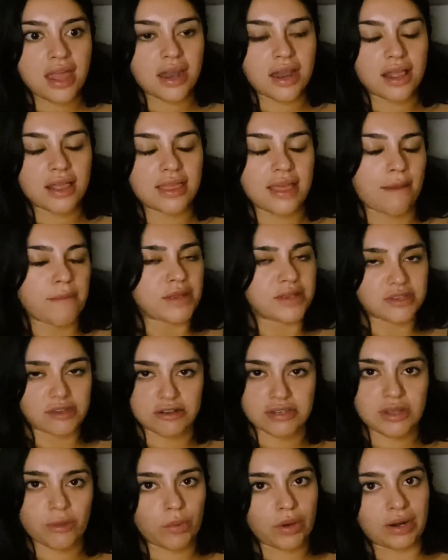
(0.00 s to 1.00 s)
and that means
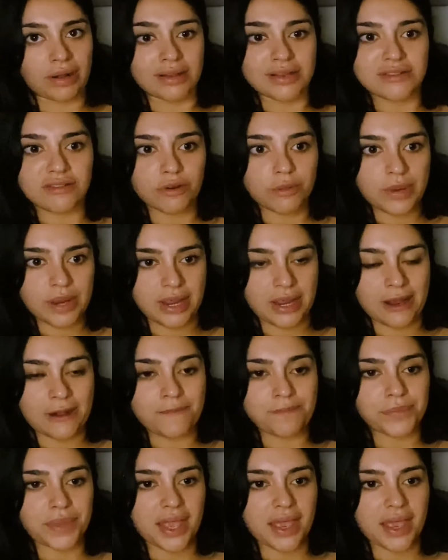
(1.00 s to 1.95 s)
there's someone else for me.